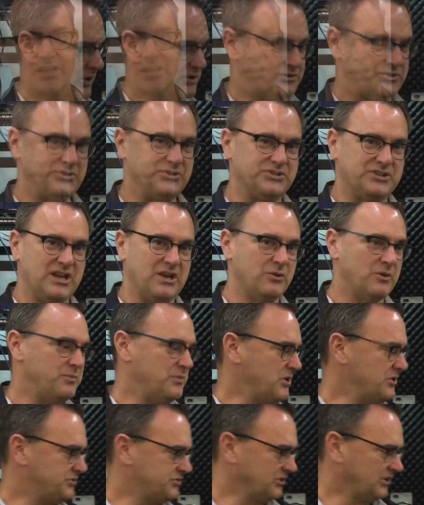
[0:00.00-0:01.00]
What you see with
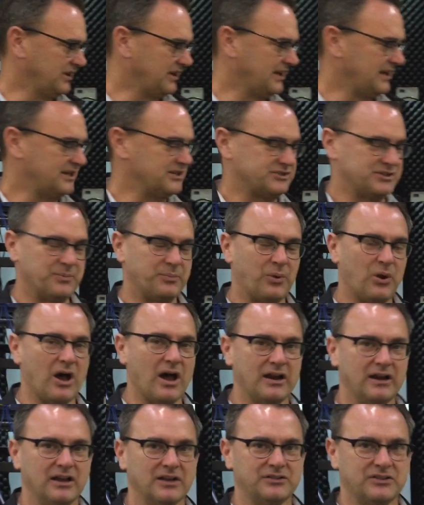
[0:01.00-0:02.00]
Mutualink is a
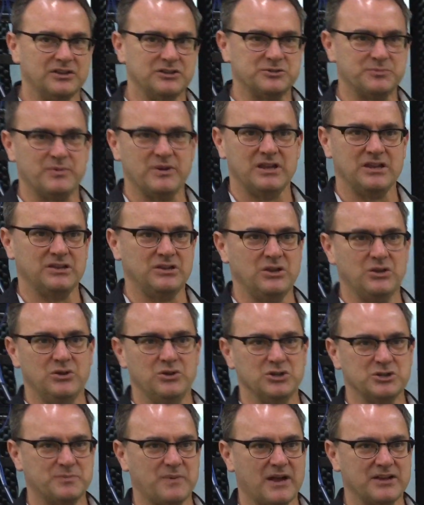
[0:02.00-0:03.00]
product that's being
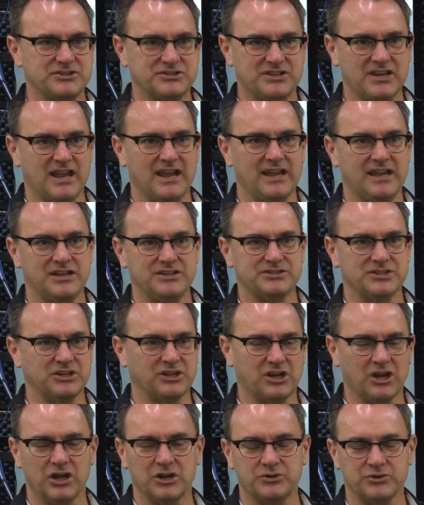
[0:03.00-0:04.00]
used by states
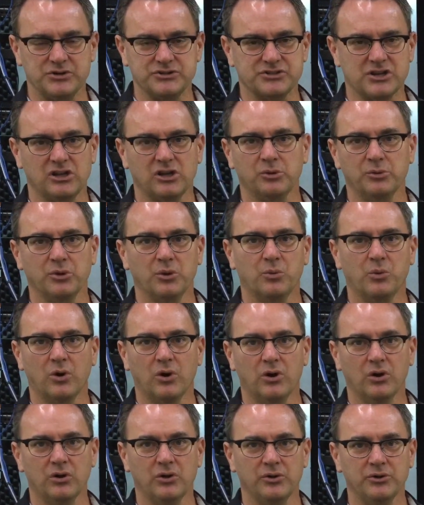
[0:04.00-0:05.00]
and countries all over the
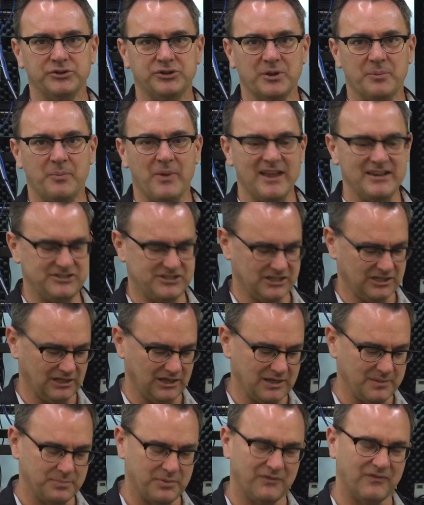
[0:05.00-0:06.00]
world to
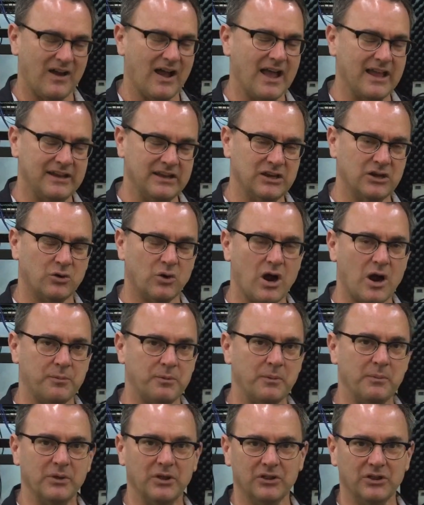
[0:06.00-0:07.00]
basically provide
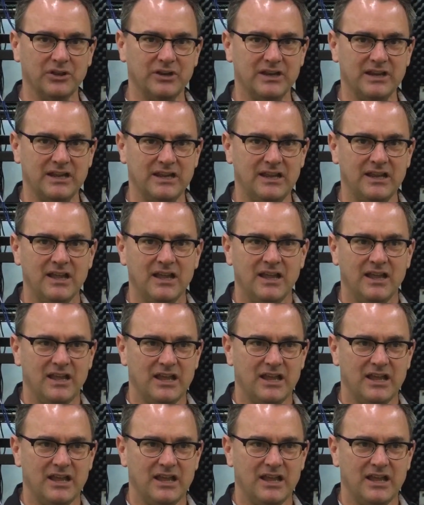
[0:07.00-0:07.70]
interoperability